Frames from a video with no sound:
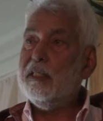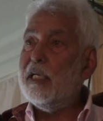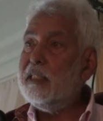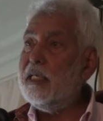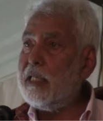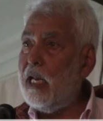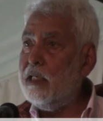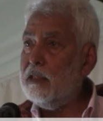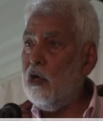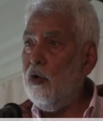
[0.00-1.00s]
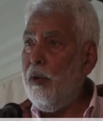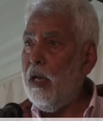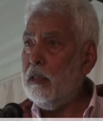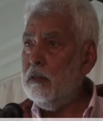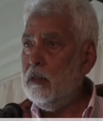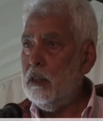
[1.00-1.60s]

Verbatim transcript: Did the Italians go back?